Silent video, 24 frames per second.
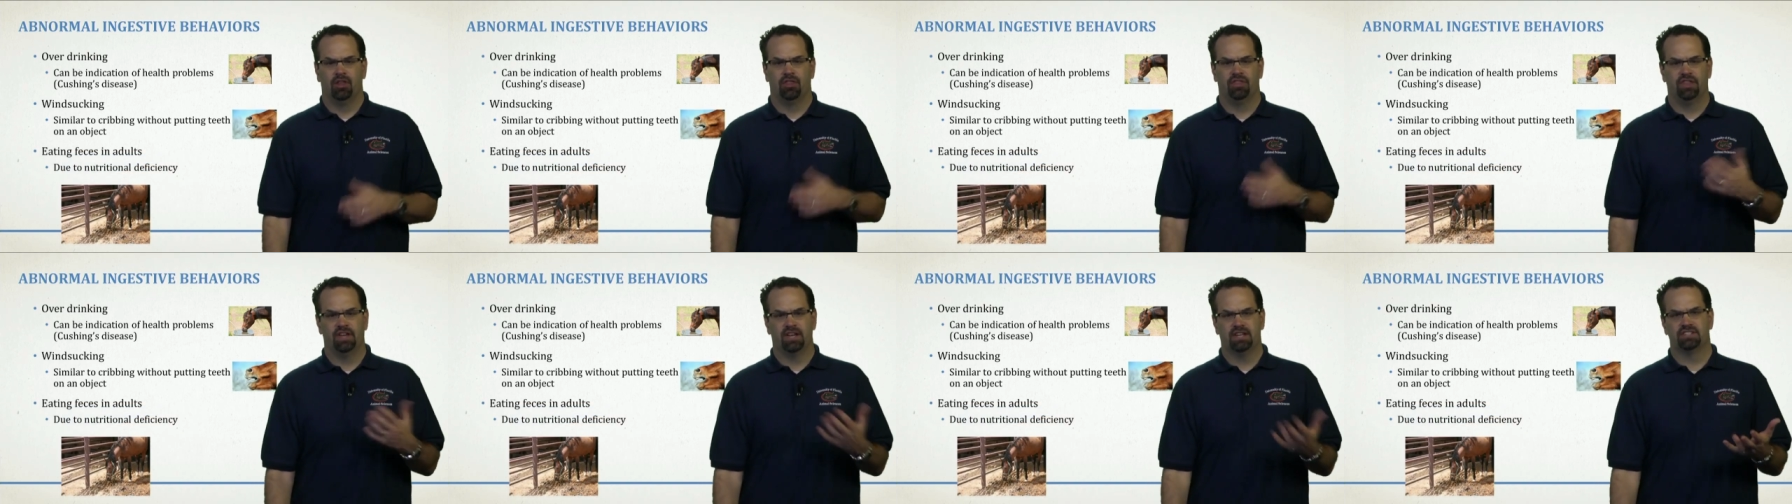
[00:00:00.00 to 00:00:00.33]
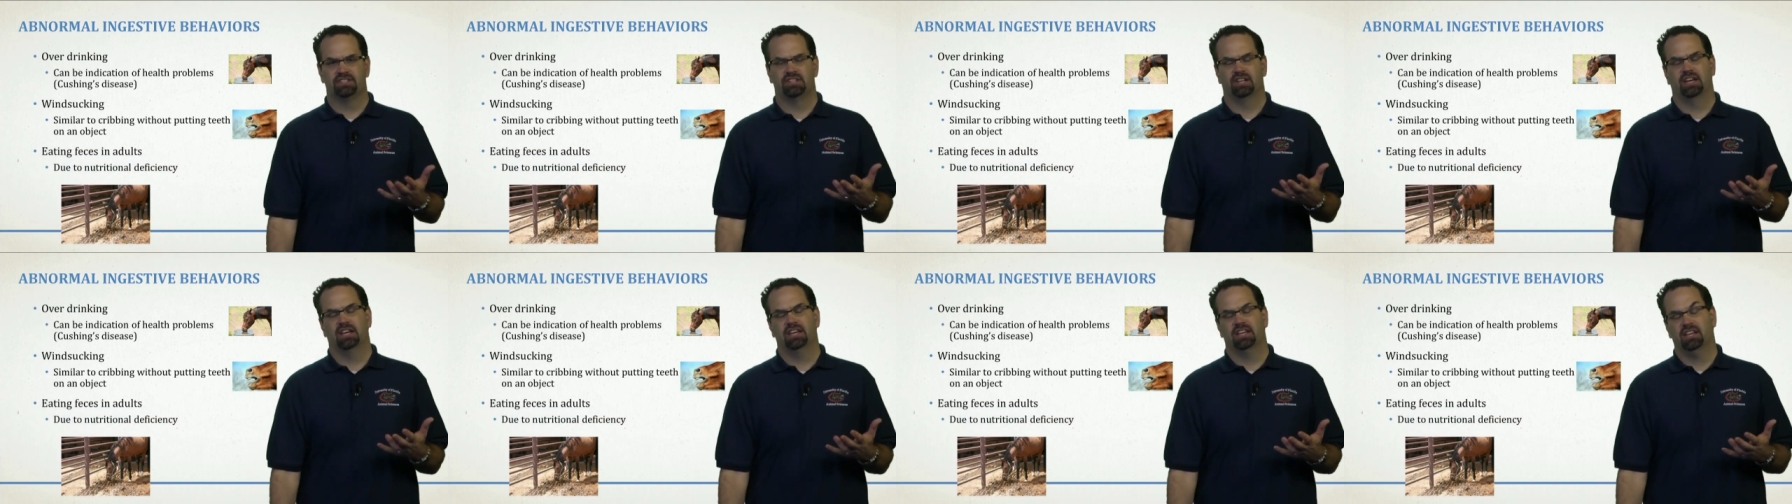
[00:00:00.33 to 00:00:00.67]

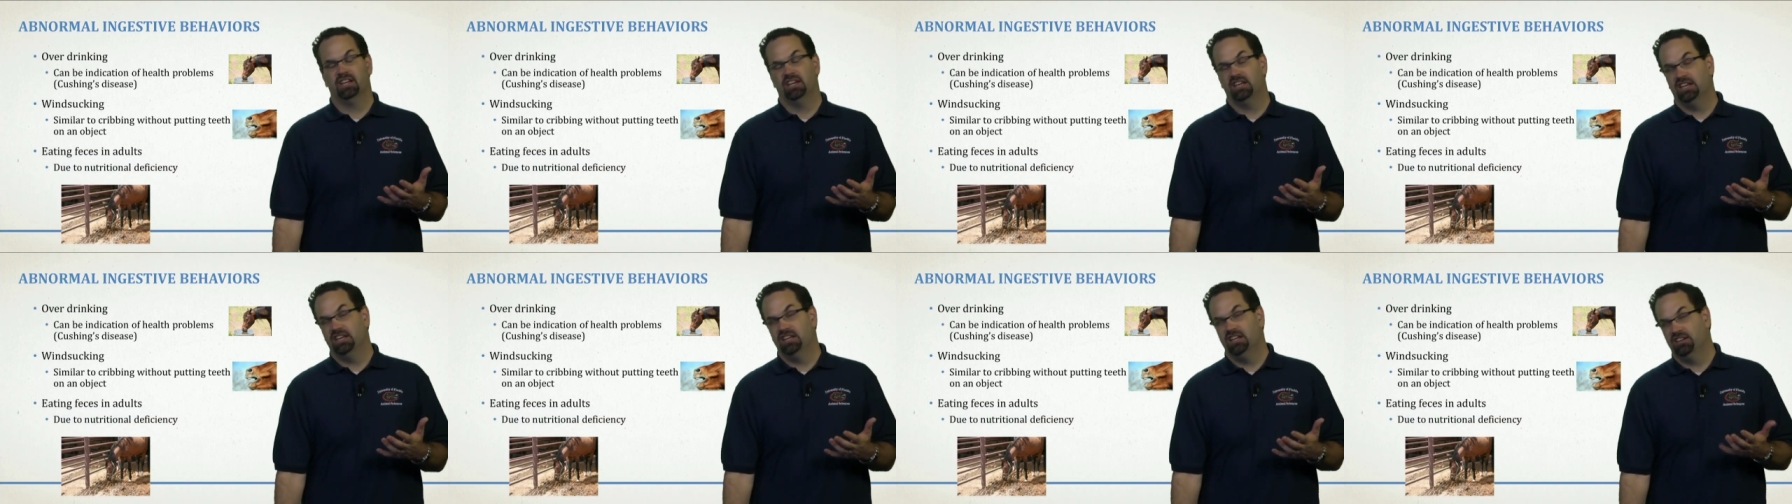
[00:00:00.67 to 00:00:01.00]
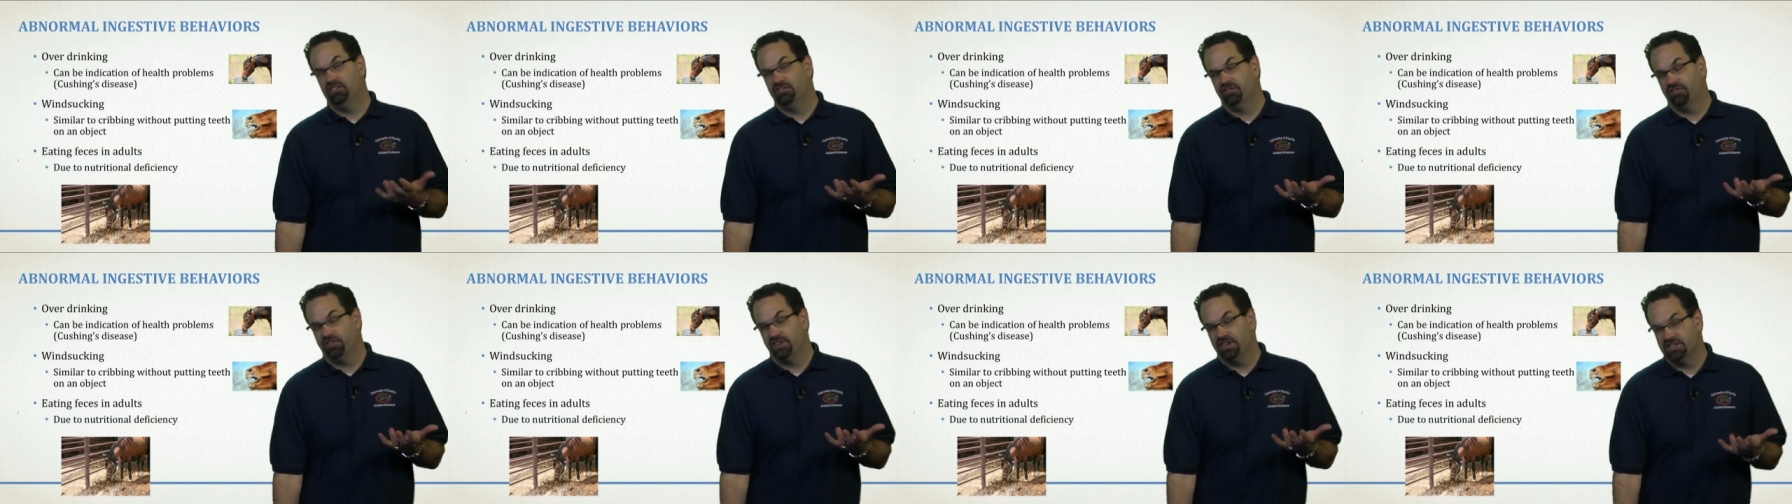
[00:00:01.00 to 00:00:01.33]
Things like
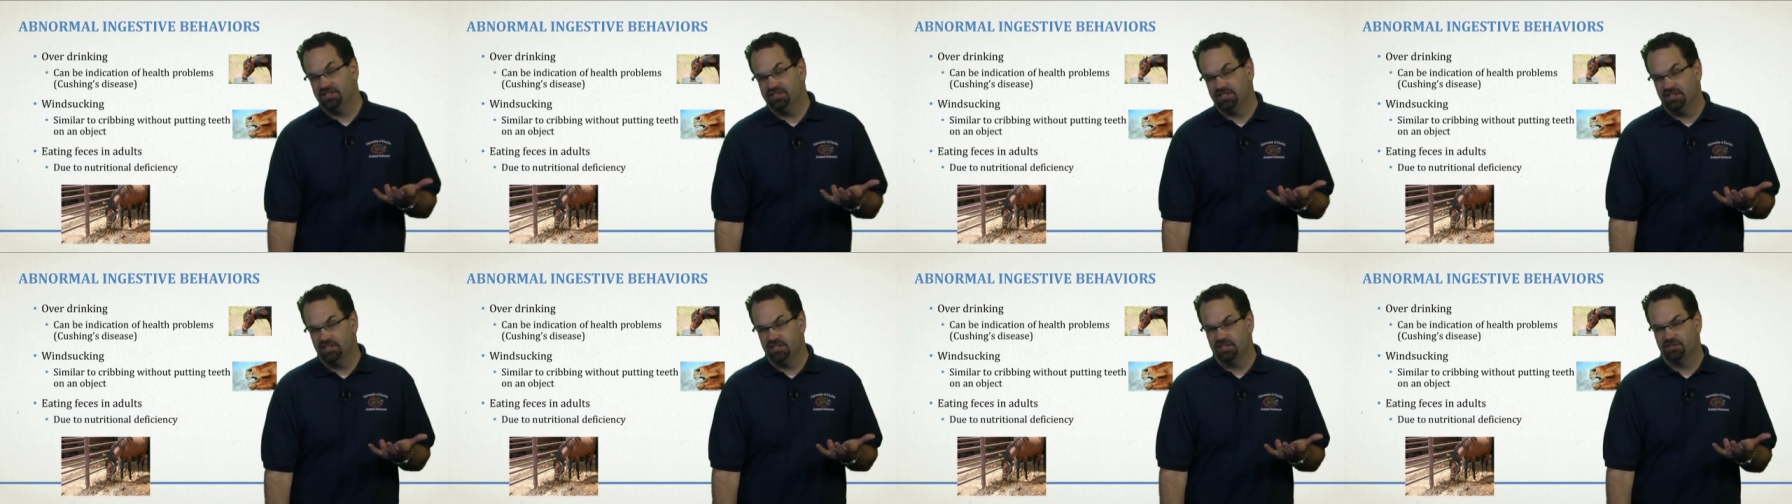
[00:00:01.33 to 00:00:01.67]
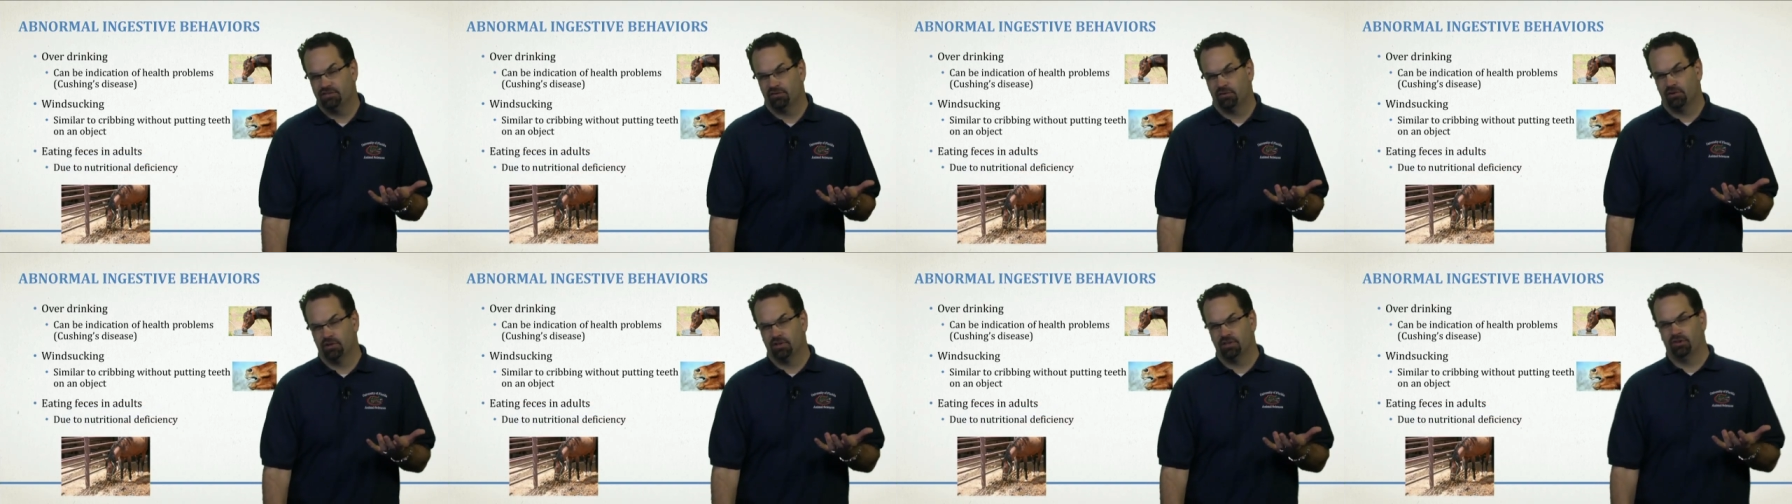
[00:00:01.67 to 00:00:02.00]
eating feces
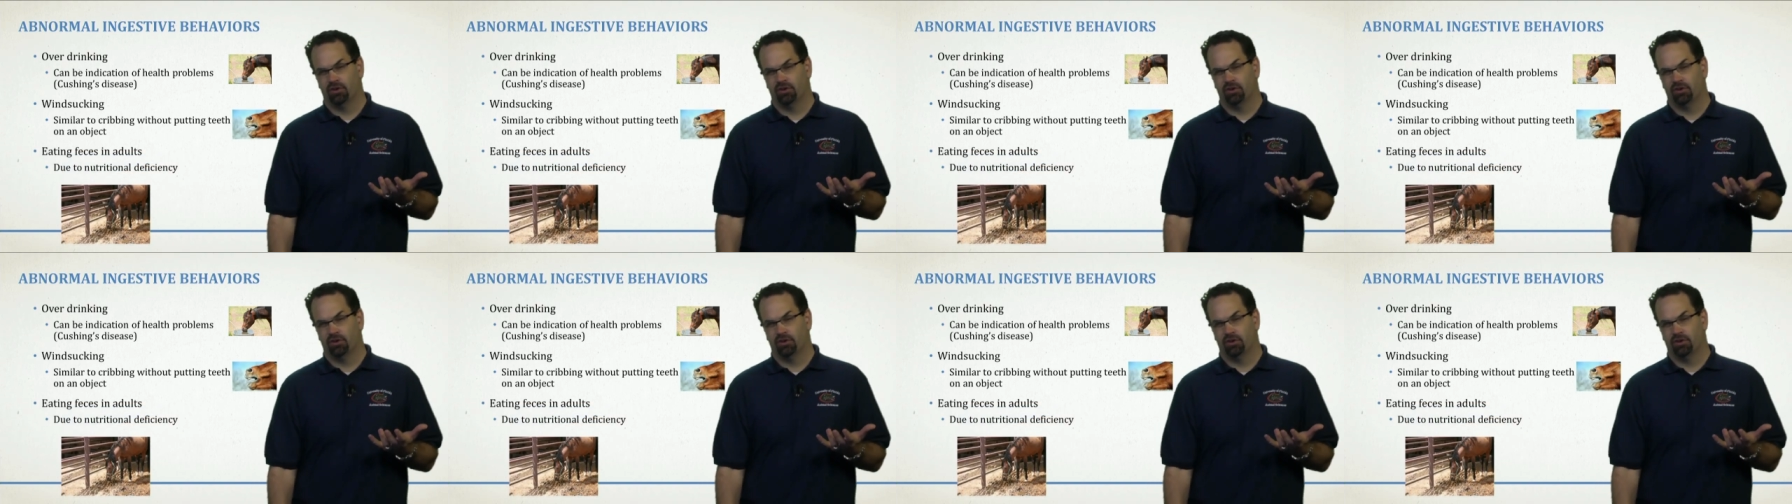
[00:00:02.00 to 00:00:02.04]
for